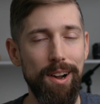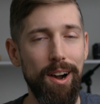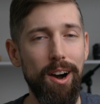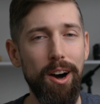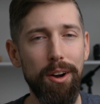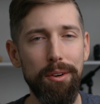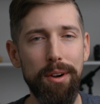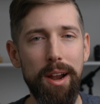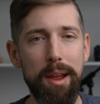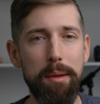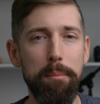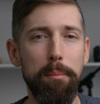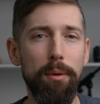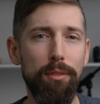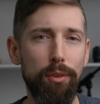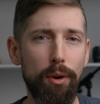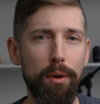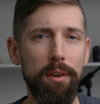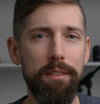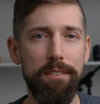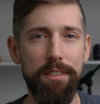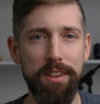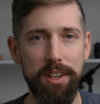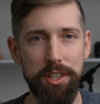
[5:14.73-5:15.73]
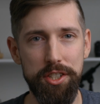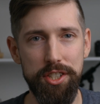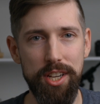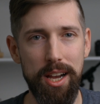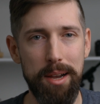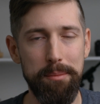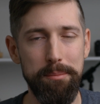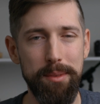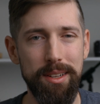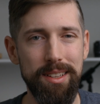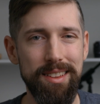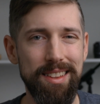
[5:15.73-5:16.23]
All right, before we finish
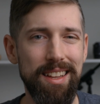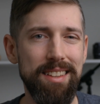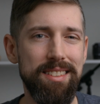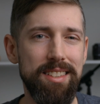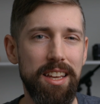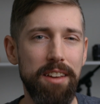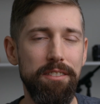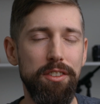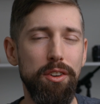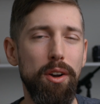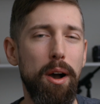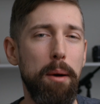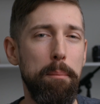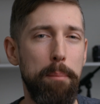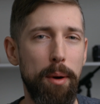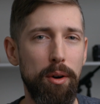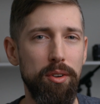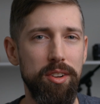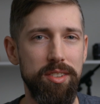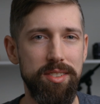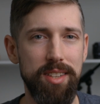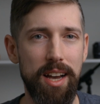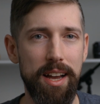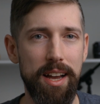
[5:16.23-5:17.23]
up, let's give you a bonus